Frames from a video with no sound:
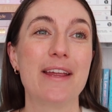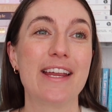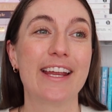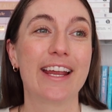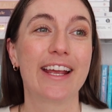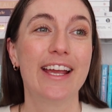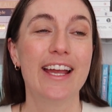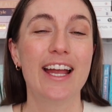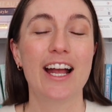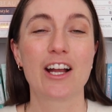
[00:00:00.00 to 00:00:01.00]
being
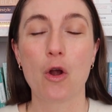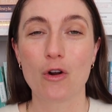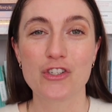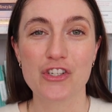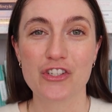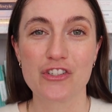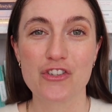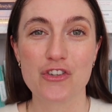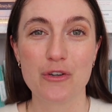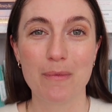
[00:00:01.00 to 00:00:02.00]
a conscious
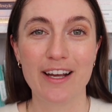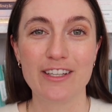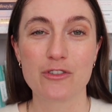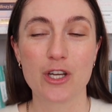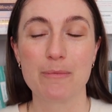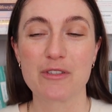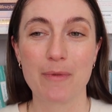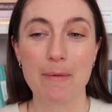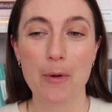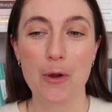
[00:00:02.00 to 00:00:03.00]
consumer in terms of
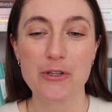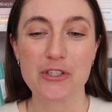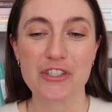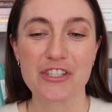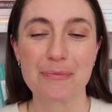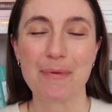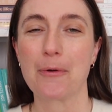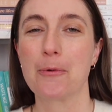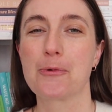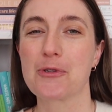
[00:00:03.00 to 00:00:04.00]
my purchases,
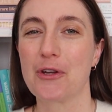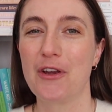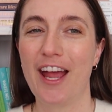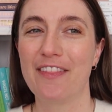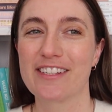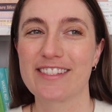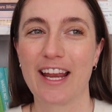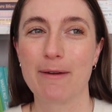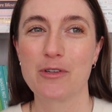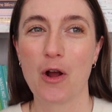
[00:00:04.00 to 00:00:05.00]
but also at the
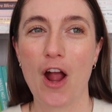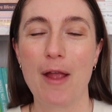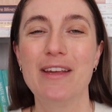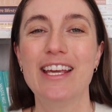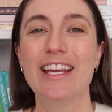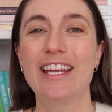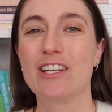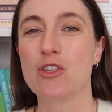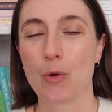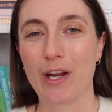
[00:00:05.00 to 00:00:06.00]
same time
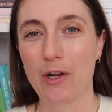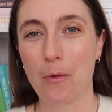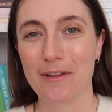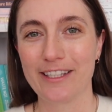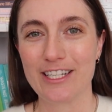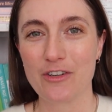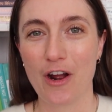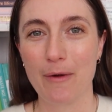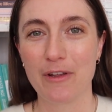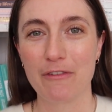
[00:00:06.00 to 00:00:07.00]
enjoying quality
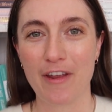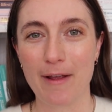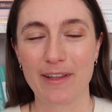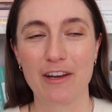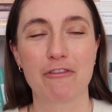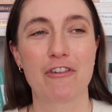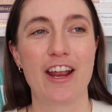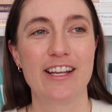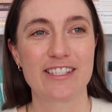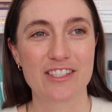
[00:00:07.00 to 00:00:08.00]
time with family and
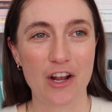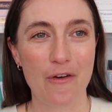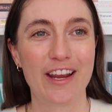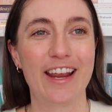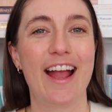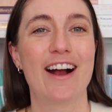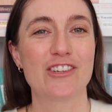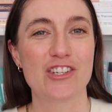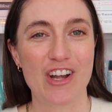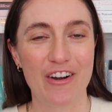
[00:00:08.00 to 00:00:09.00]
friends, going
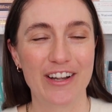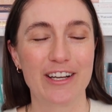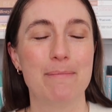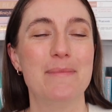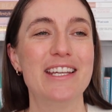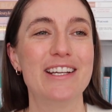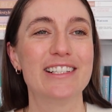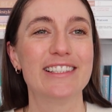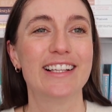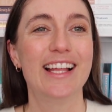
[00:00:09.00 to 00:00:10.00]
out, sharing a
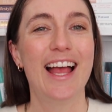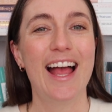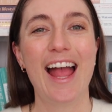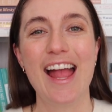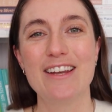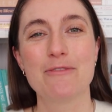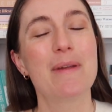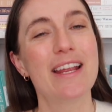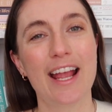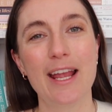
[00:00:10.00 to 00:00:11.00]
meal, and
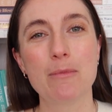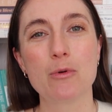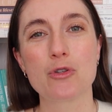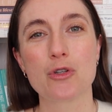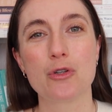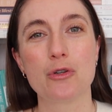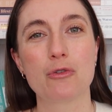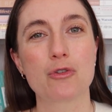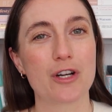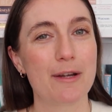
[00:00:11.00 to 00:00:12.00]
being able
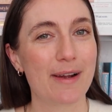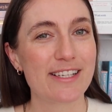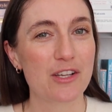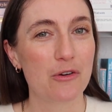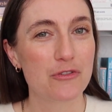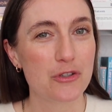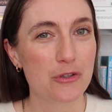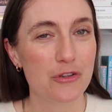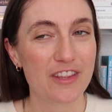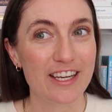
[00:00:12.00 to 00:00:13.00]
to treat myself
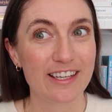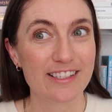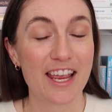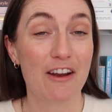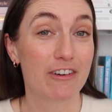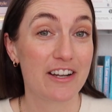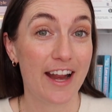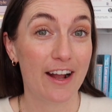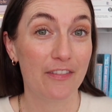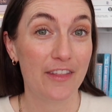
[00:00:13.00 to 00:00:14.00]
to things every
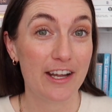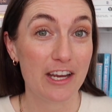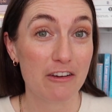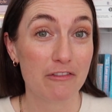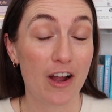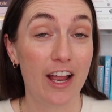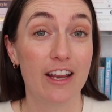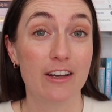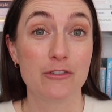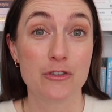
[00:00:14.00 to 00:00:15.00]
now and then if
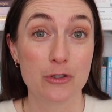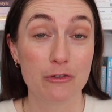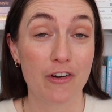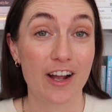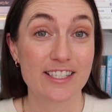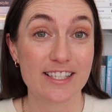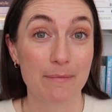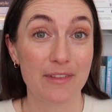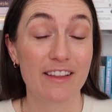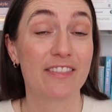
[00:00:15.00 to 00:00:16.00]
I do find
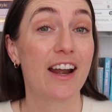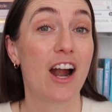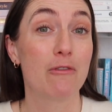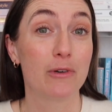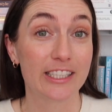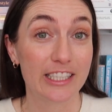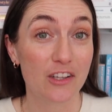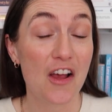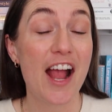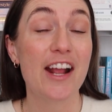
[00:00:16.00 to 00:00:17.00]
something that I really
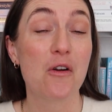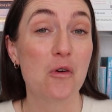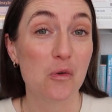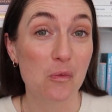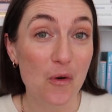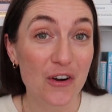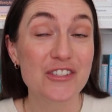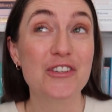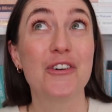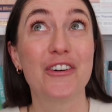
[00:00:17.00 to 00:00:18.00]
like or
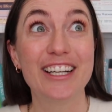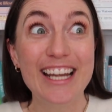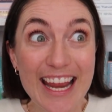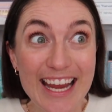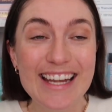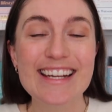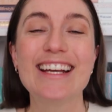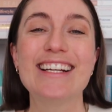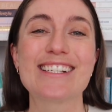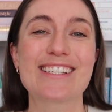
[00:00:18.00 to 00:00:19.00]
want or need.
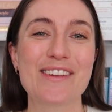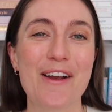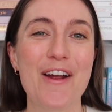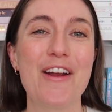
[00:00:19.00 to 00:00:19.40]
So